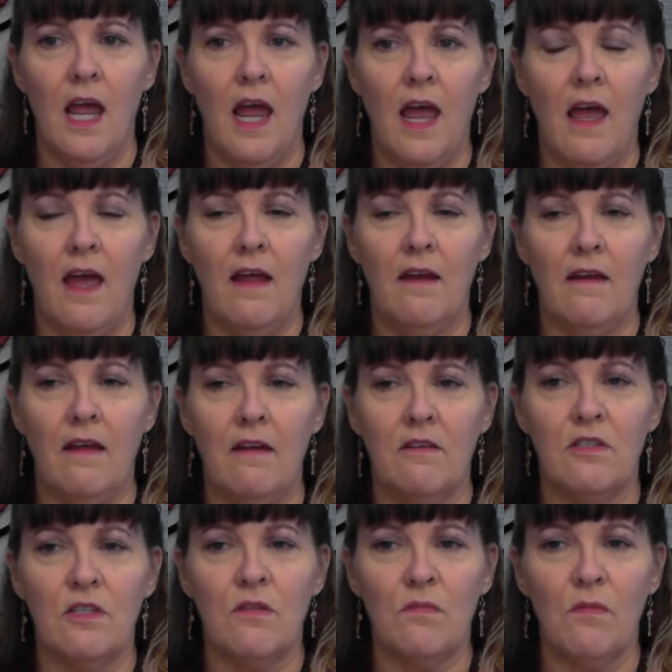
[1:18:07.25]
and it
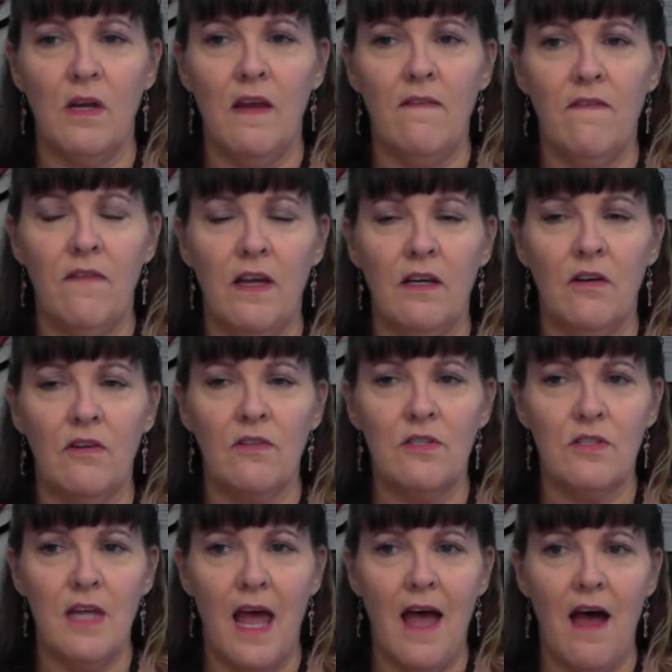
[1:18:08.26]
is 3 fingers
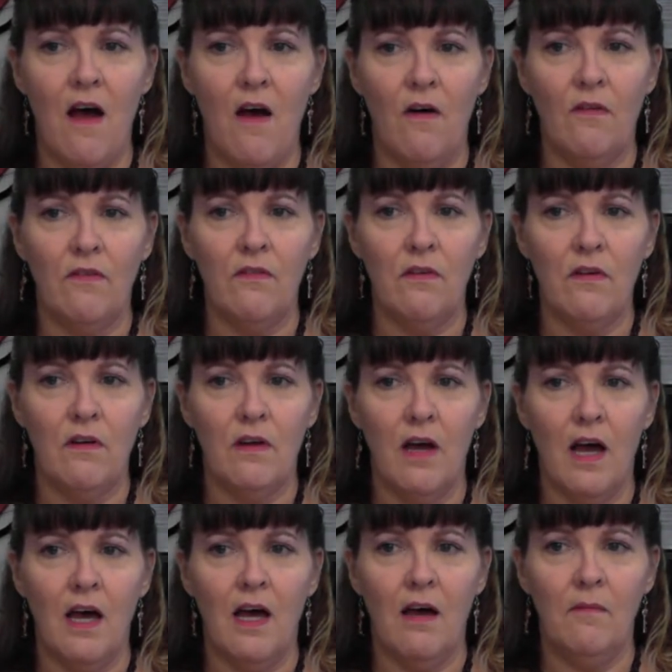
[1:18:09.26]
down
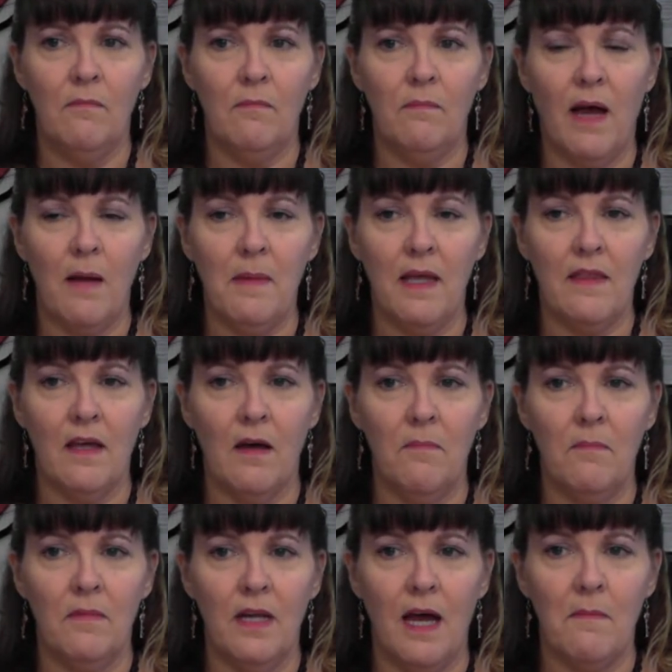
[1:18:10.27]
by my
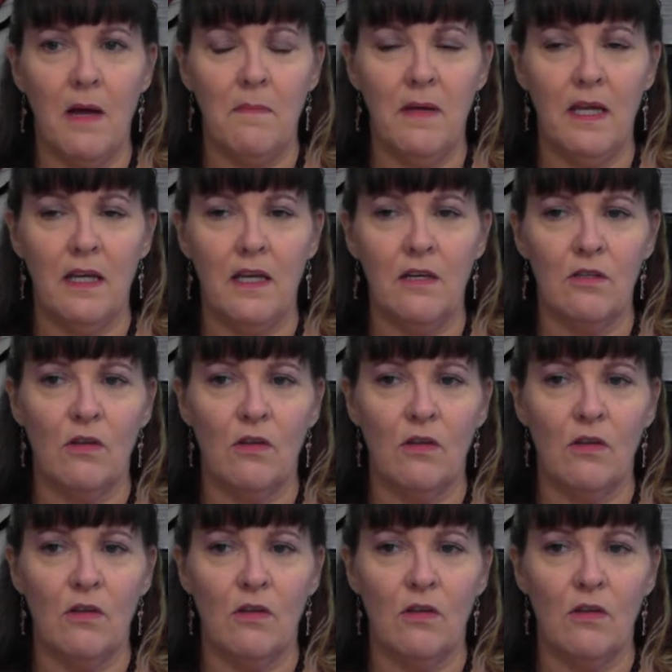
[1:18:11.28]
thumb, not my pinky.